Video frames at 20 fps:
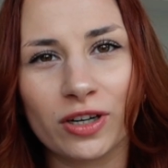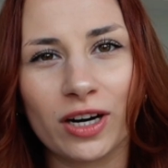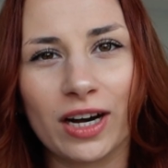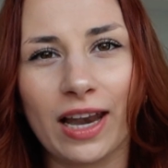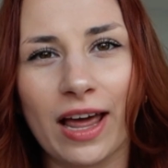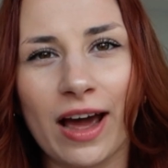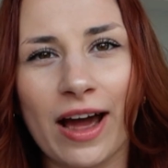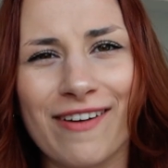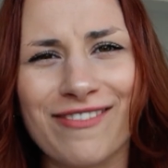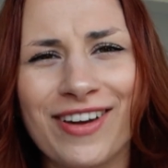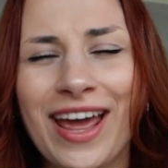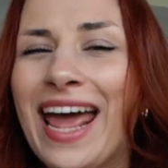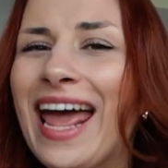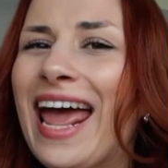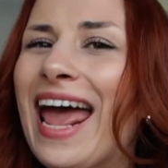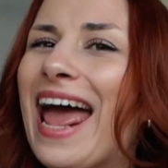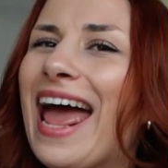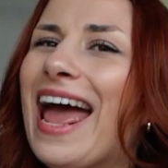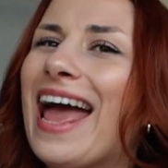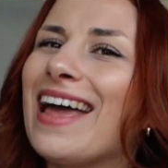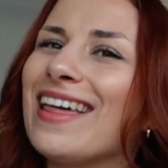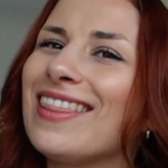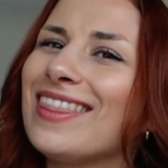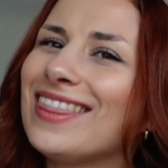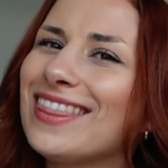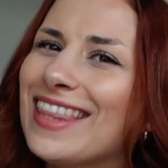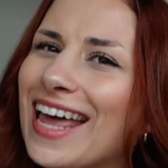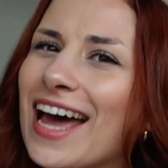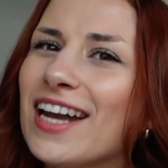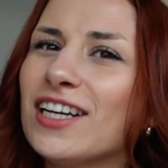you're alive and
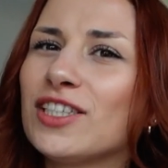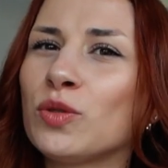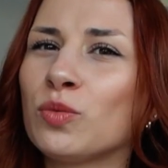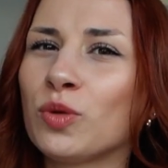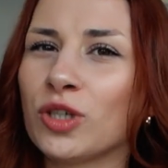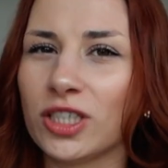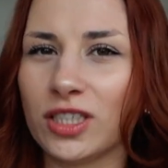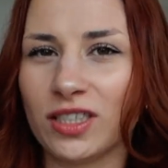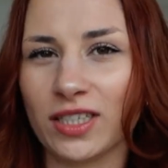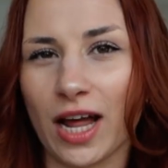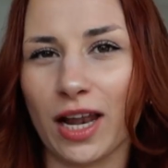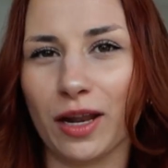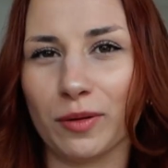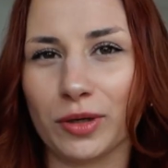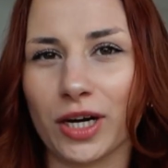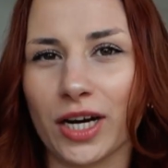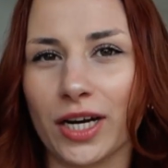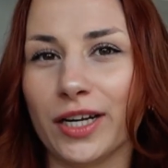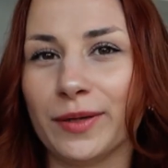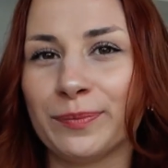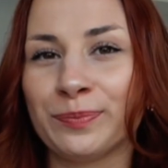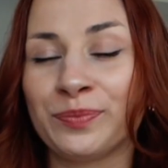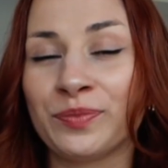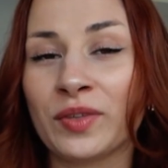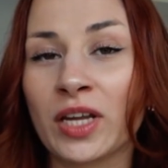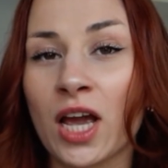that is worth celebrating.